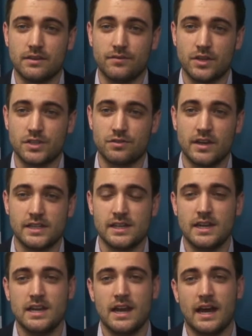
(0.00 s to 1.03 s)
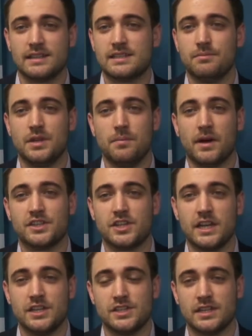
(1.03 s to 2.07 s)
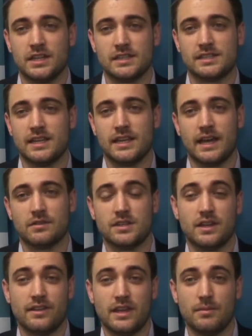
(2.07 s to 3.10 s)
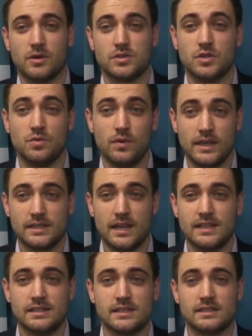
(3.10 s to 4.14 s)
conversion rate, and simply by changing and sending out another email 2 weeks later,